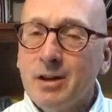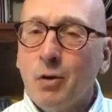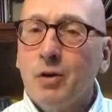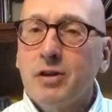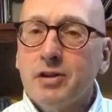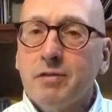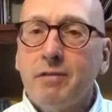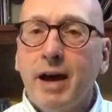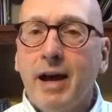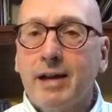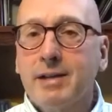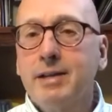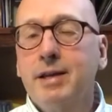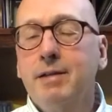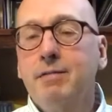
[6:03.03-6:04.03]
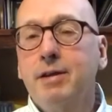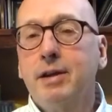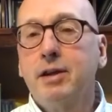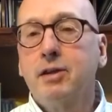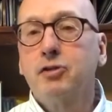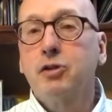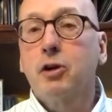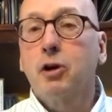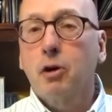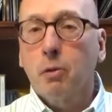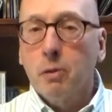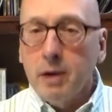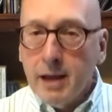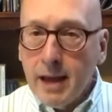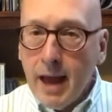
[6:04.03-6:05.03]
sorts of activities
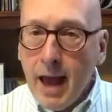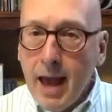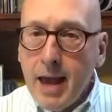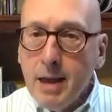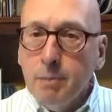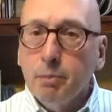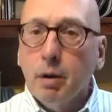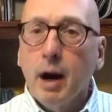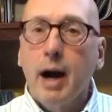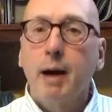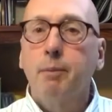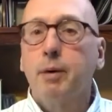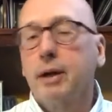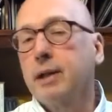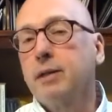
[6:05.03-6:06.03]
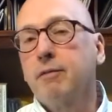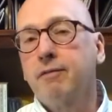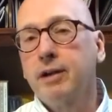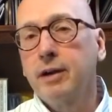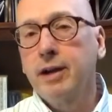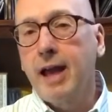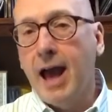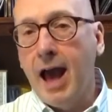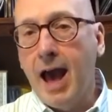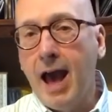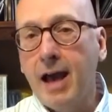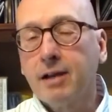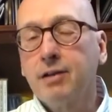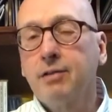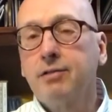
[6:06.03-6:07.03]
create property. The very
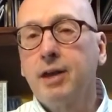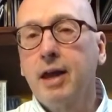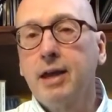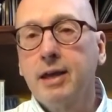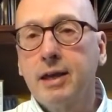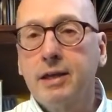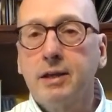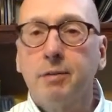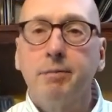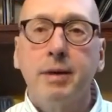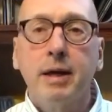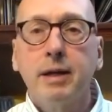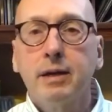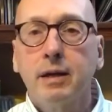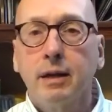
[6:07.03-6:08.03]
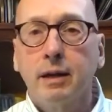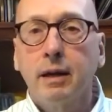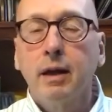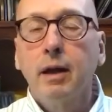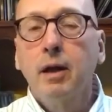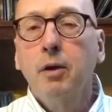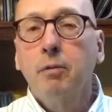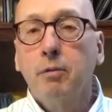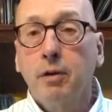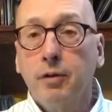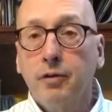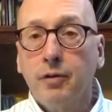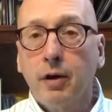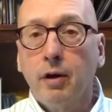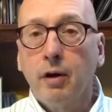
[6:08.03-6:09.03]
act of taking dominion
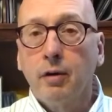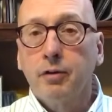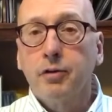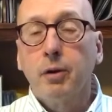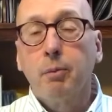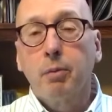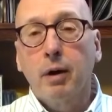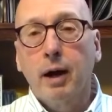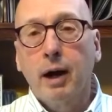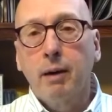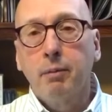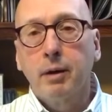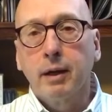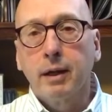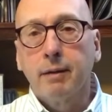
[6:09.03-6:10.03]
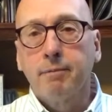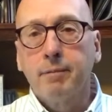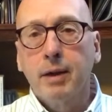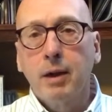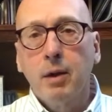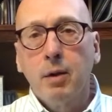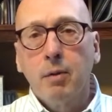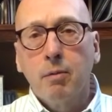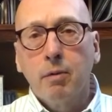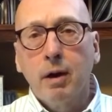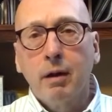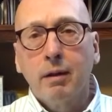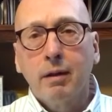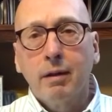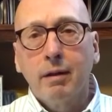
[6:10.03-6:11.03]
results in property.
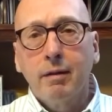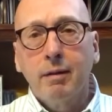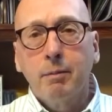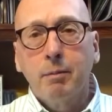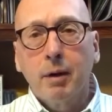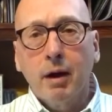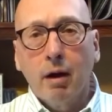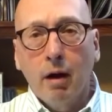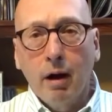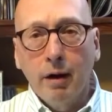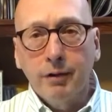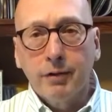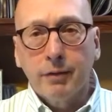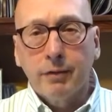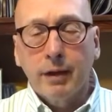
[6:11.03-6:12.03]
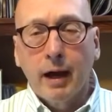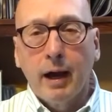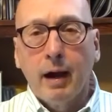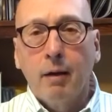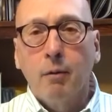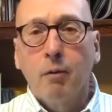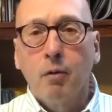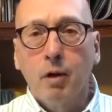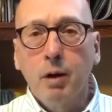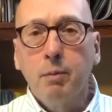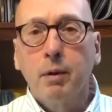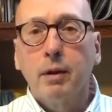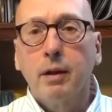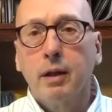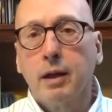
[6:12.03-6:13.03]
Well, because of that, we
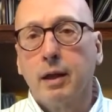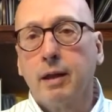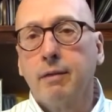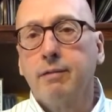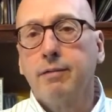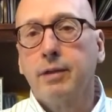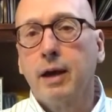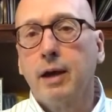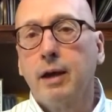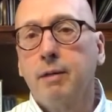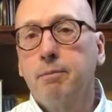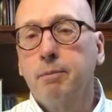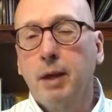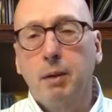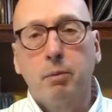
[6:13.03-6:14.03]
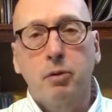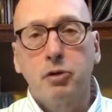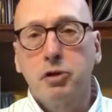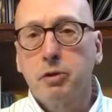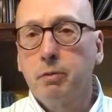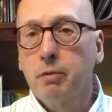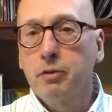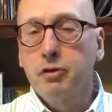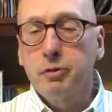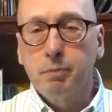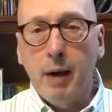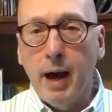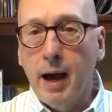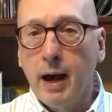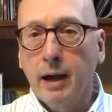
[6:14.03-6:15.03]
believe that people should
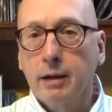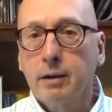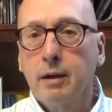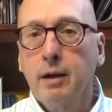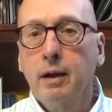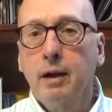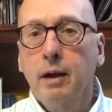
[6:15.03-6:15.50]
respect